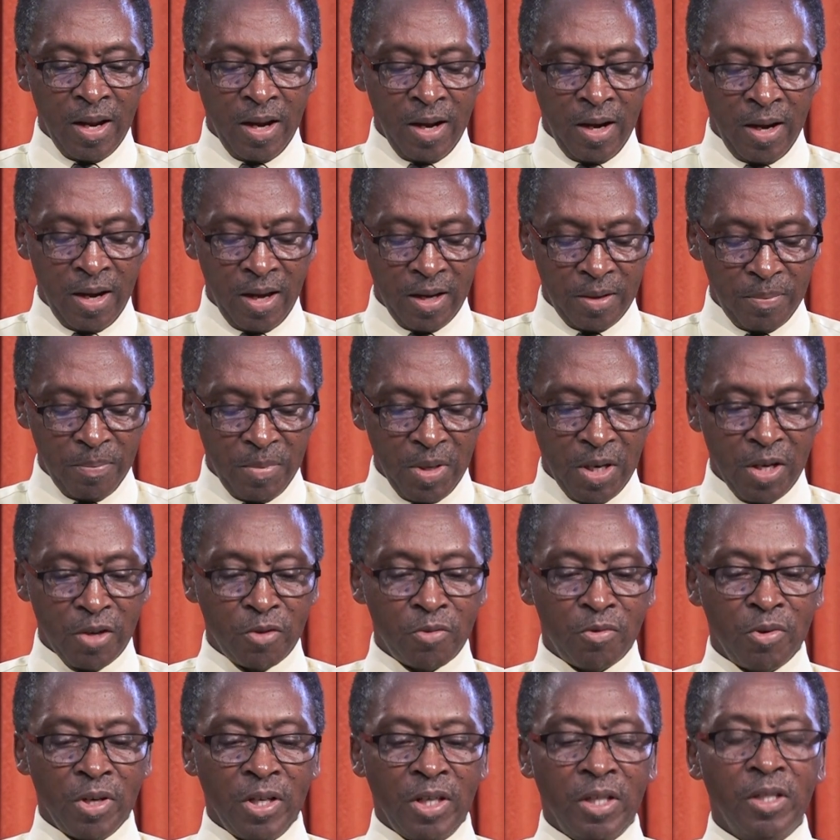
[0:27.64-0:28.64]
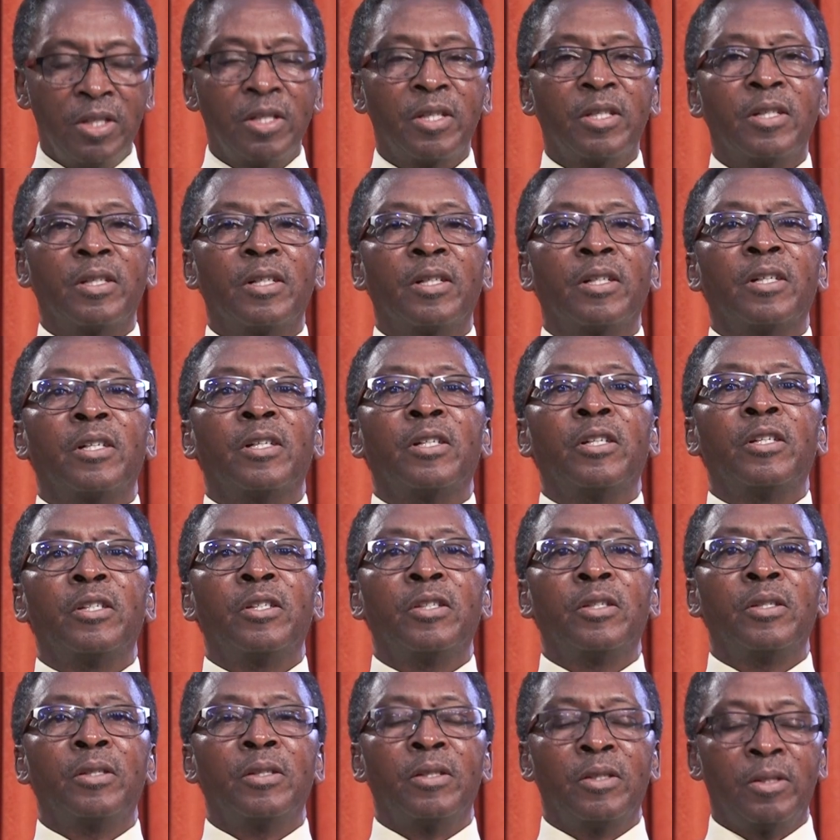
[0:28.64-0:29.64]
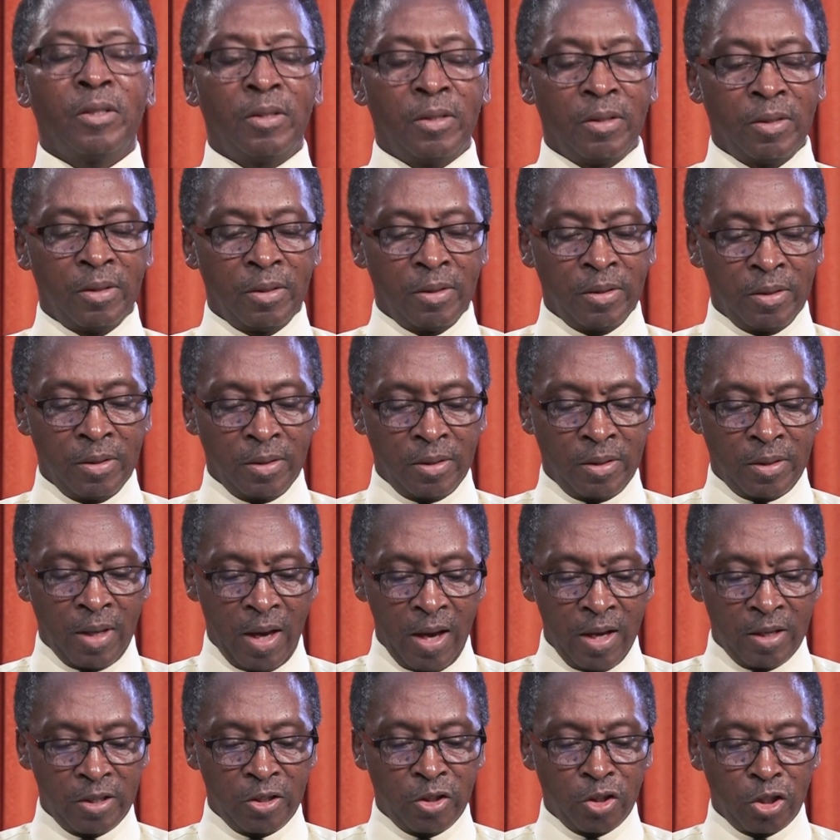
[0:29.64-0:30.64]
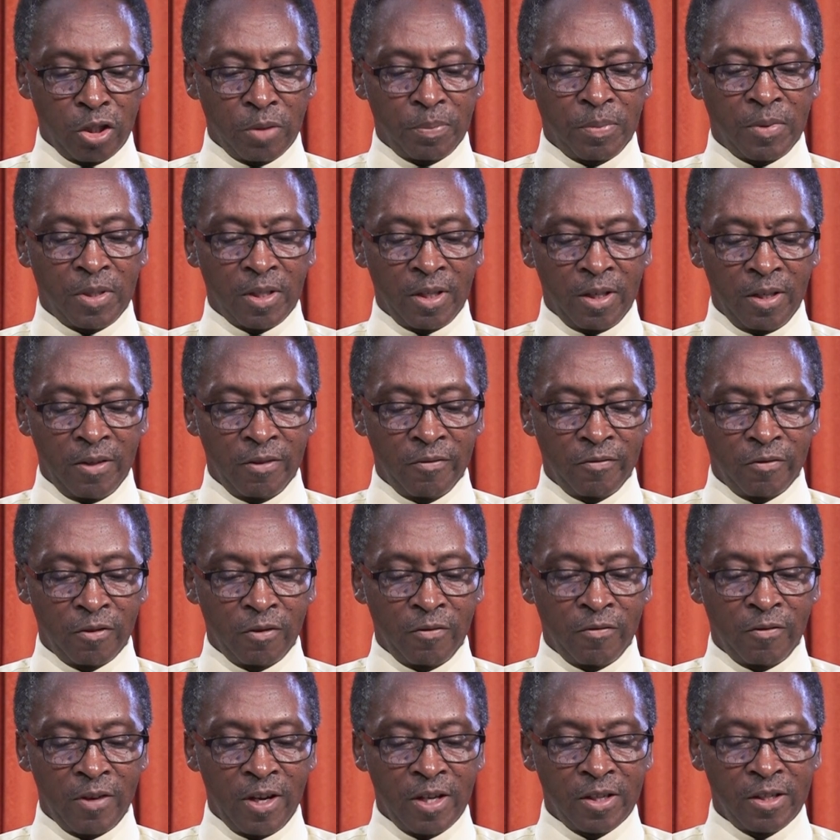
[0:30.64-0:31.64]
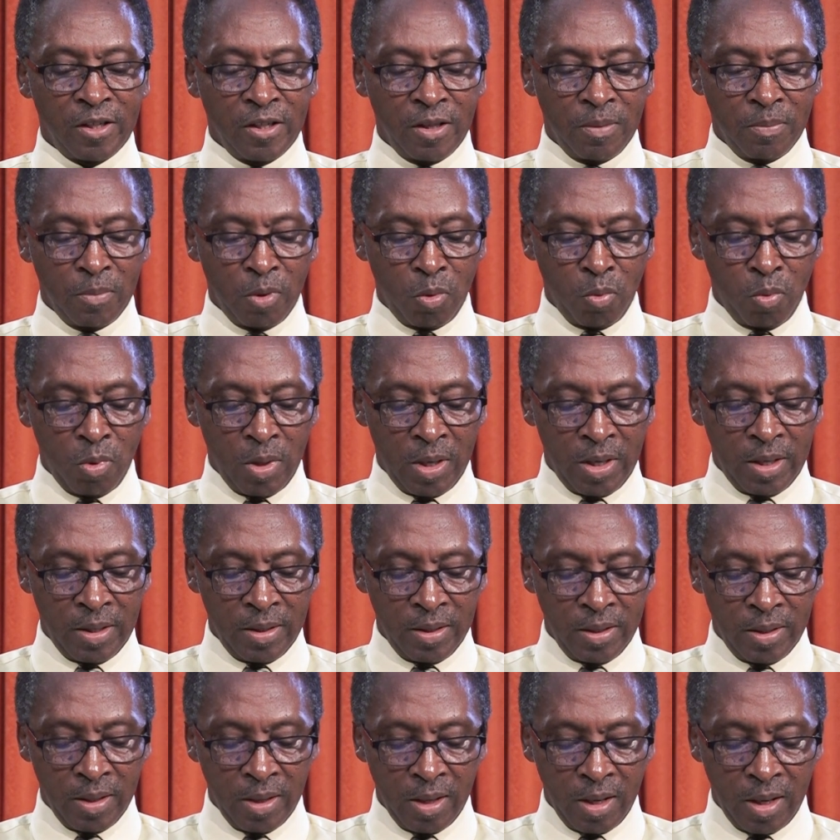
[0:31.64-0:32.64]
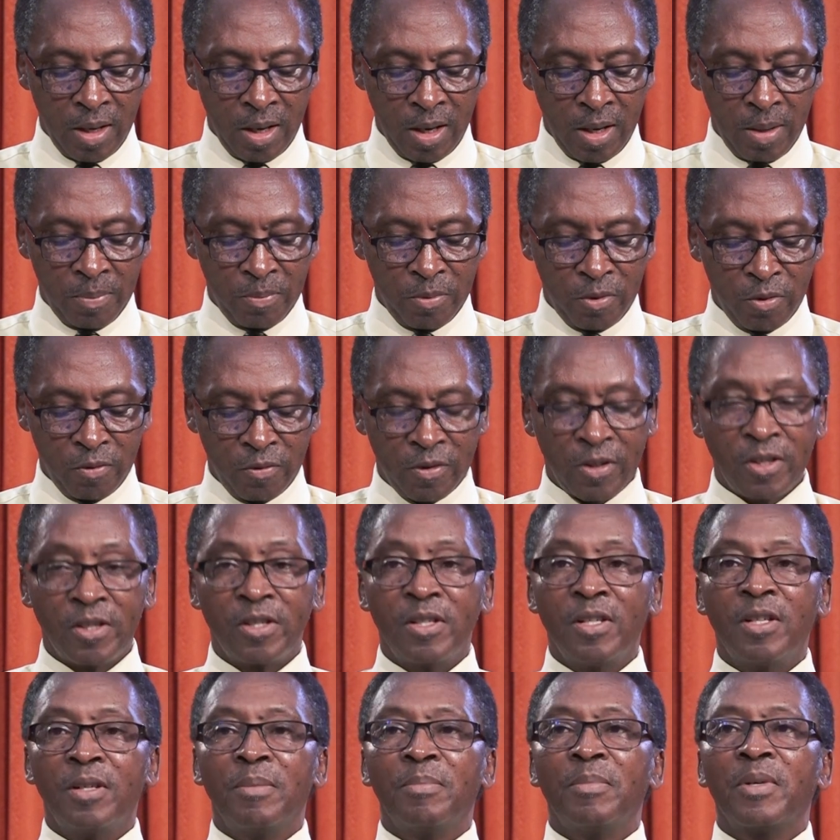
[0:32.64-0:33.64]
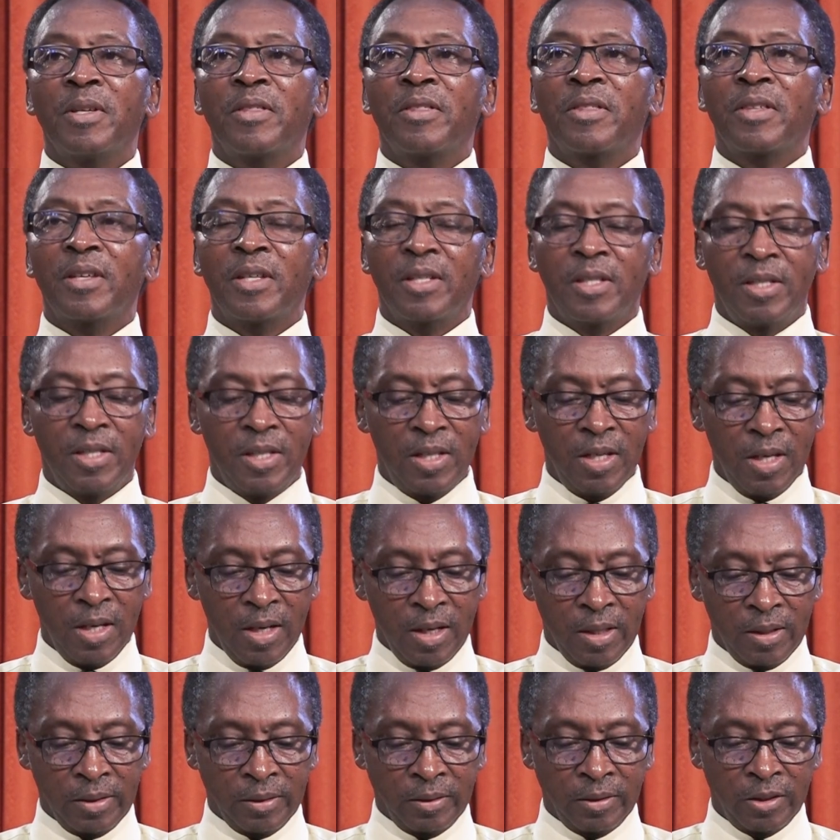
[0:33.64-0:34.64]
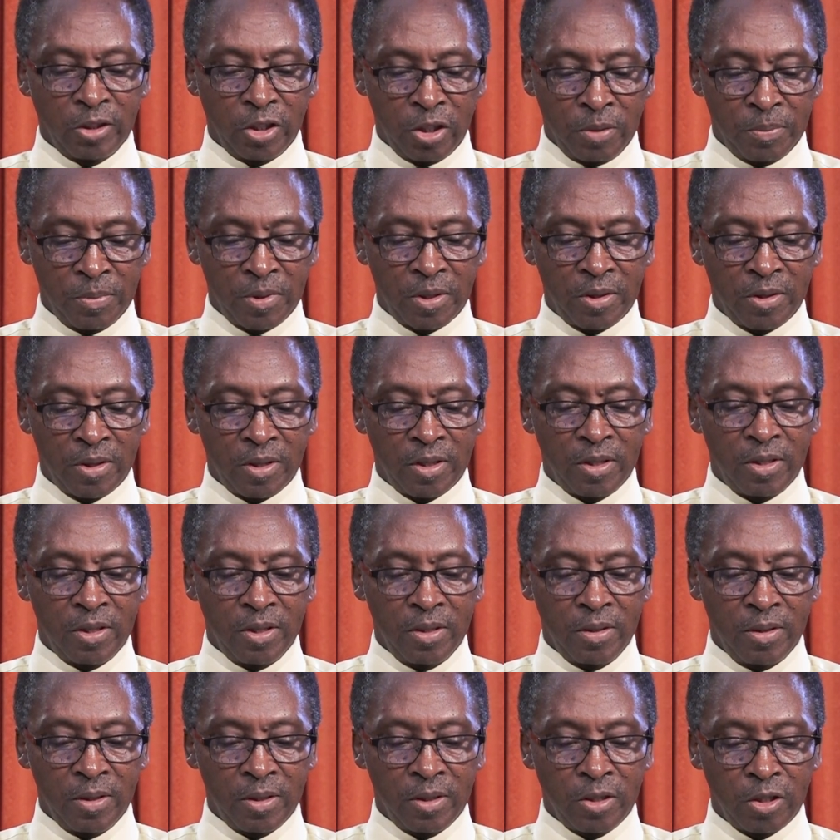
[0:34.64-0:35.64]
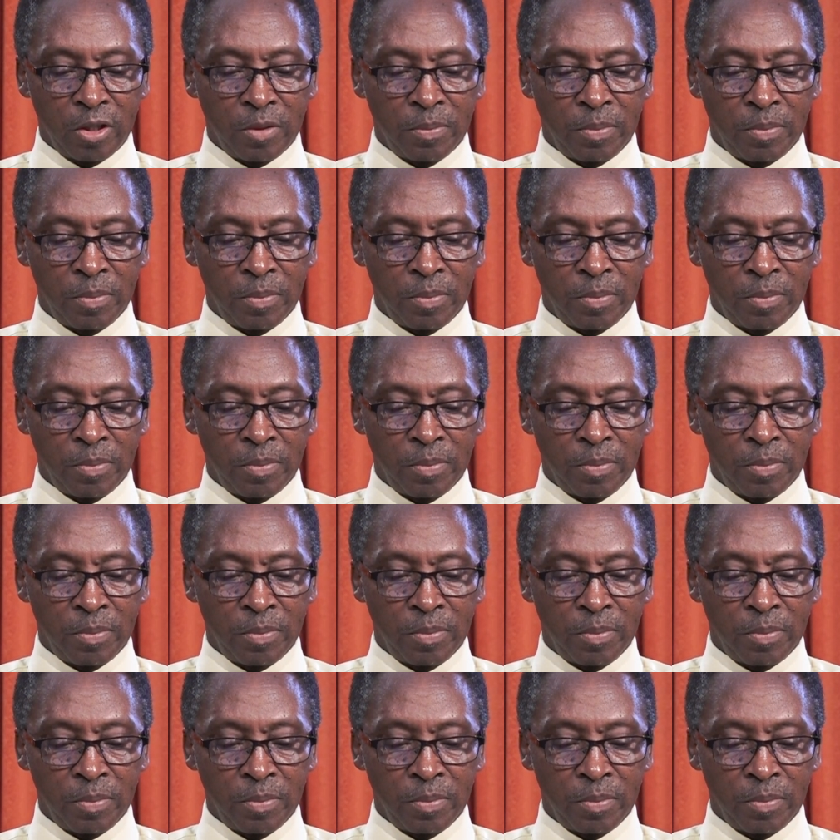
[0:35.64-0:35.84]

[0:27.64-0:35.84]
Let me read that chapter from verse number 1 up to verse number 13, chapter 13, 1